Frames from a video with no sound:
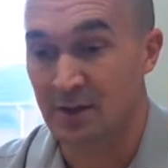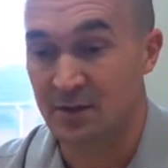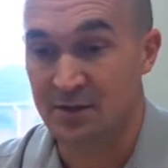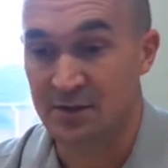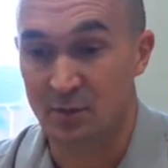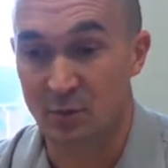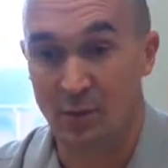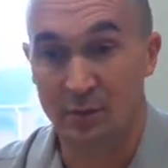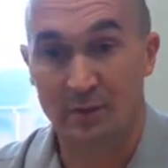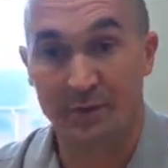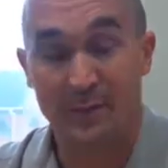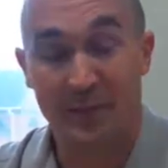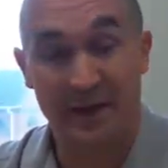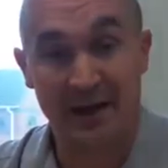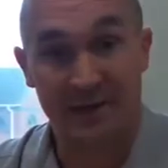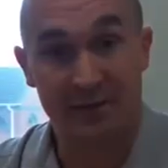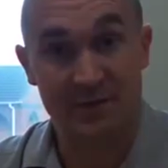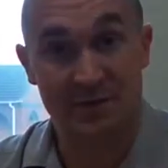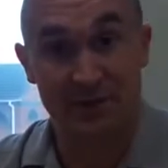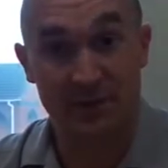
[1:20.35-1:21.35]
So what we've been
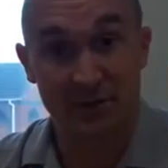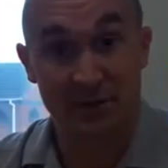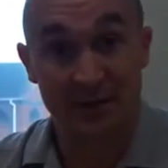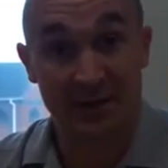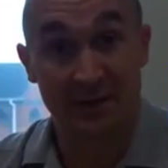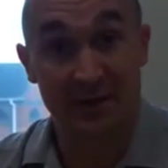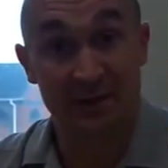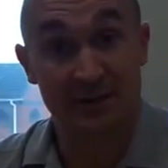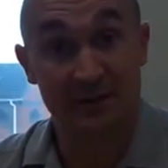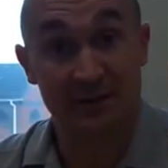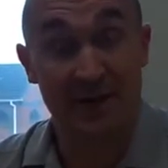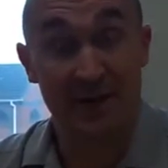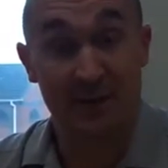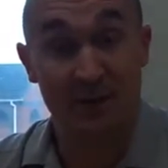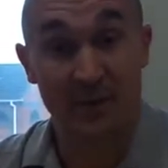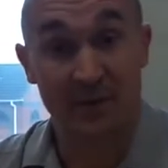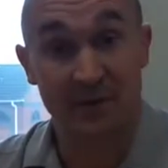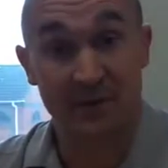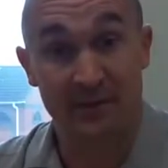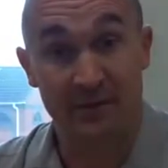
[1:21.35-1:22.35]
able to do in the
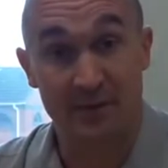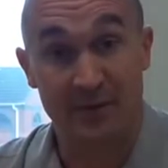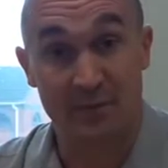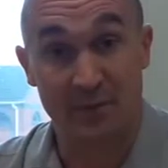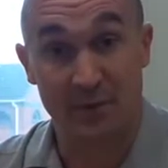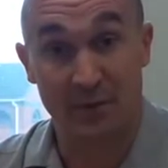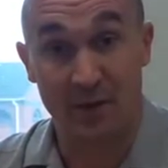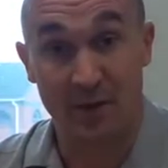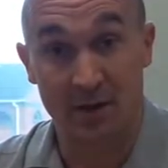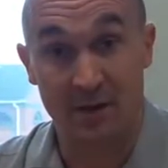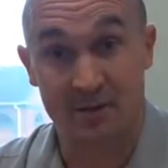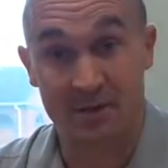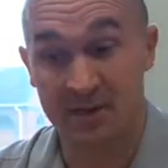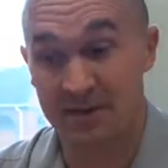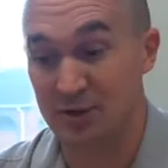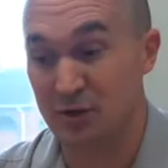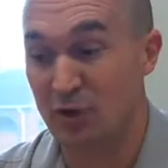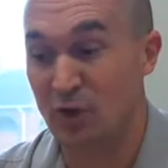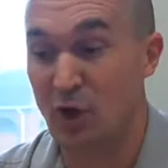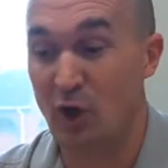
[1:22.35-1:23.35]
development of this branch
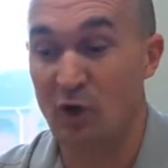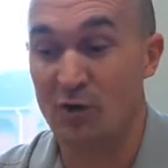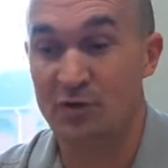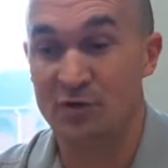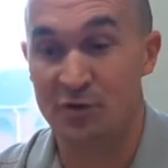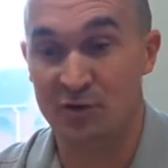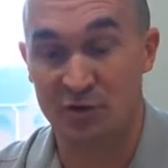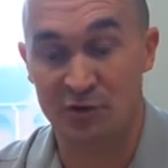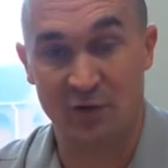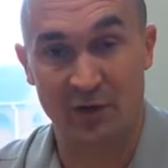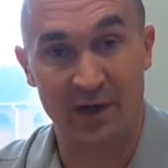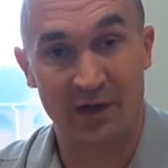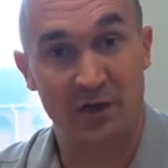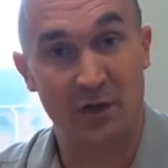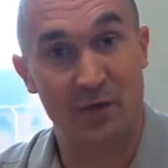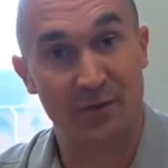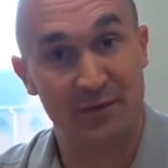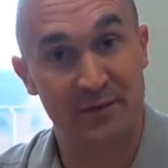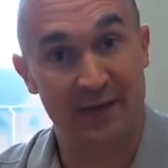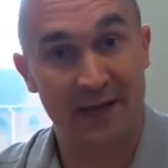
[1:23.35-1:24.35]
is concentrate
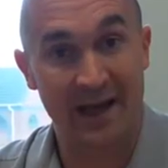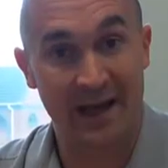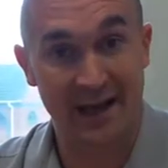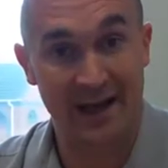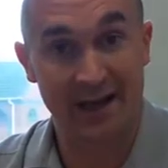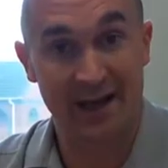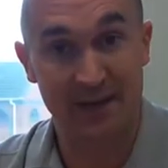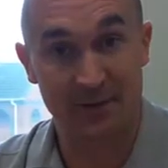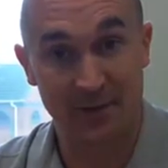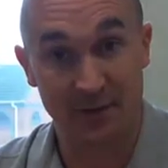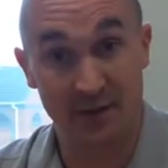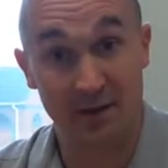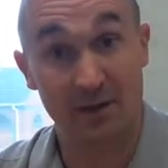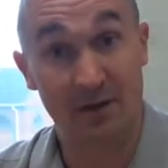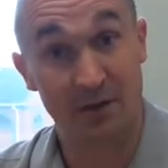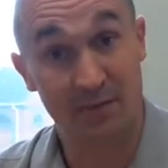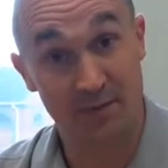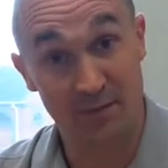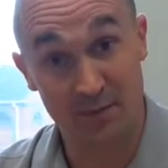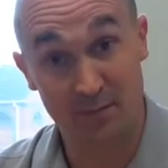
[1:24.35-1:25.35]
on that area
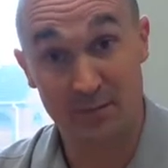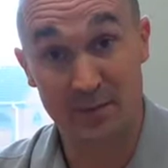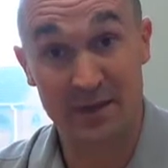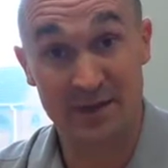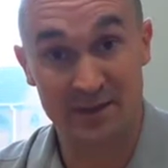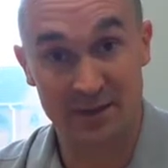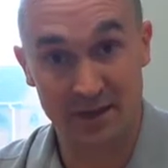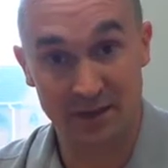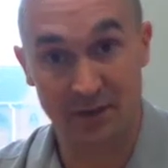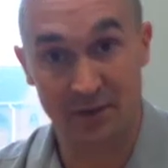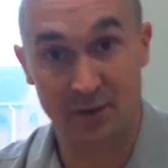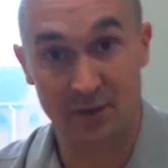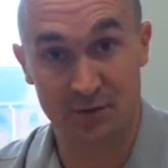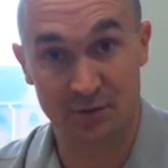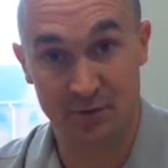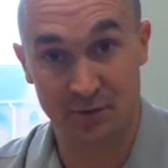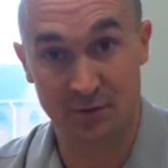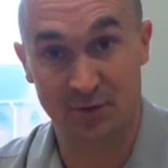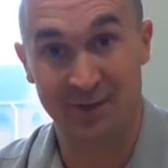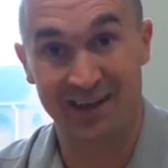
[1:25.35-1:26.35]
of the misting
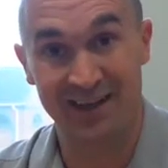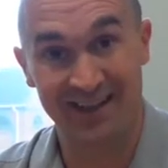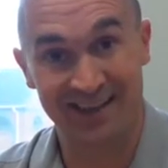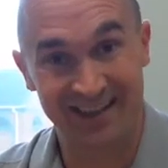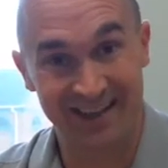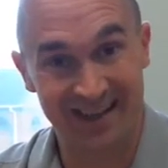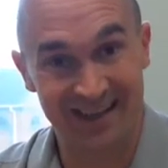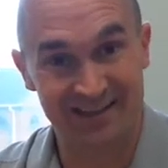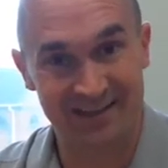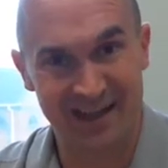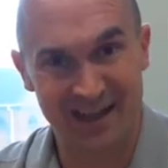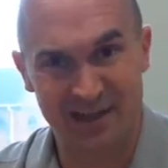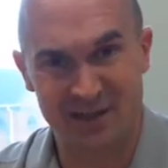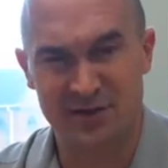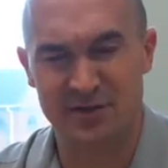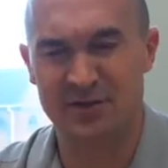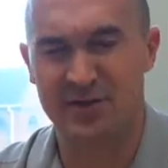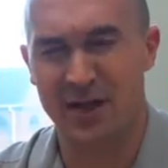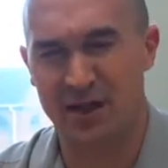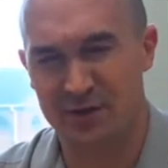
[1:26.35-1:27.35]
nozzle and get that
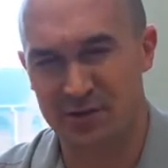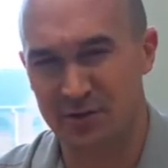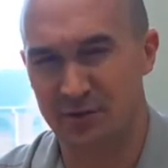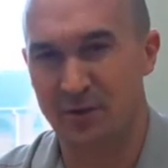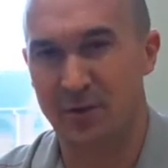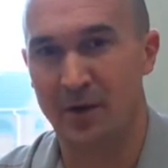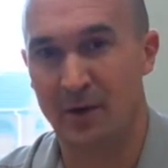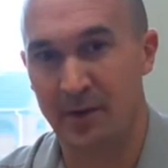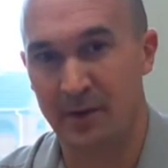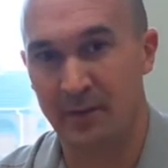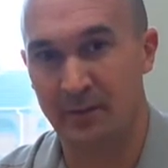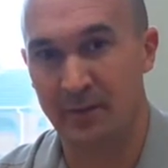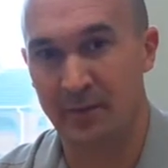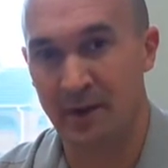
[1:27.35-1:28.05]
just right.